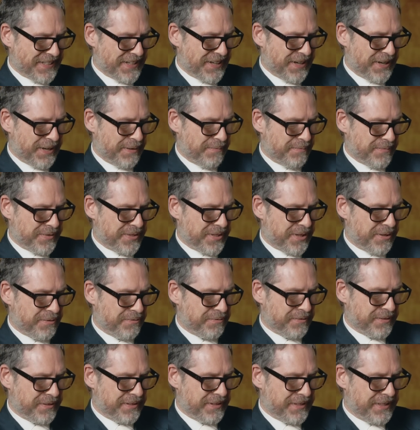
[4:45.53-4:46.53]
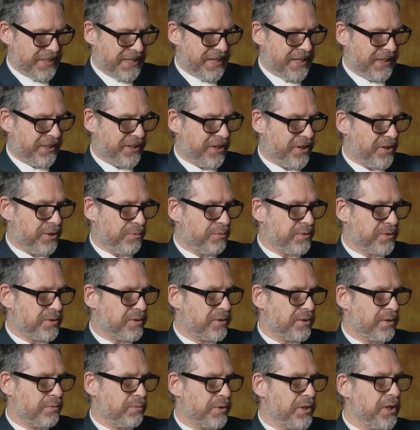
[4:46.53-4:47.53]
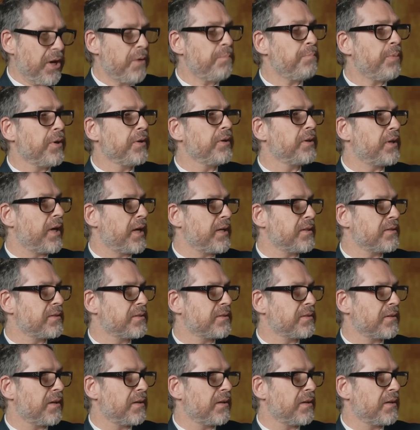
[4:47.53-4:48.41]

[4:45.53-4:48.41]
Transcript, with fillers: um, so Lineker, there were there were no pundits